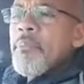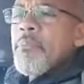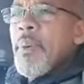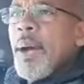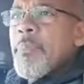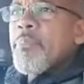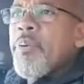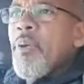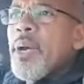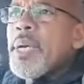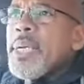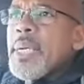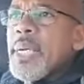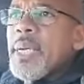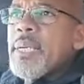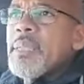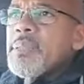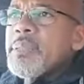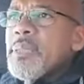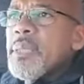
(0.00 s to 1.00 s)
my point
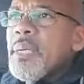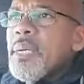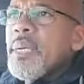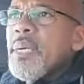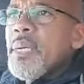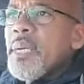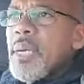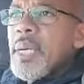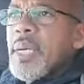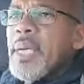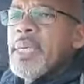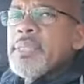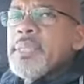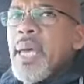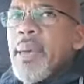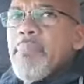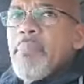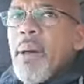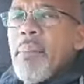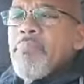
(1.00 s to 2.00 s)
is, is
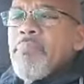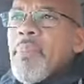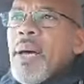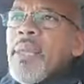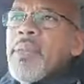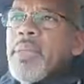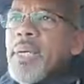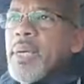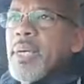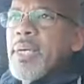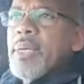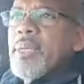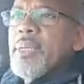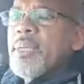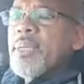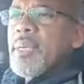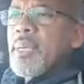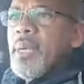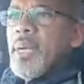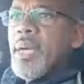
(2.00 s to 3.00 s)
that my mother
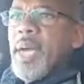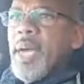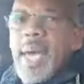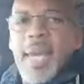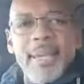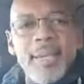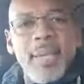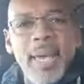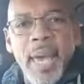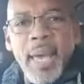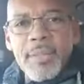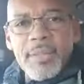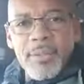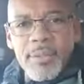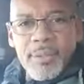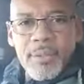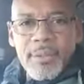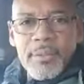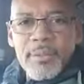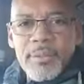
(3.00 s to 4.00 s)
had
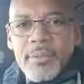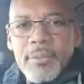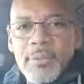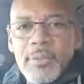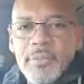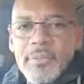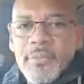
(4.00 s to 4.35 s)
candles.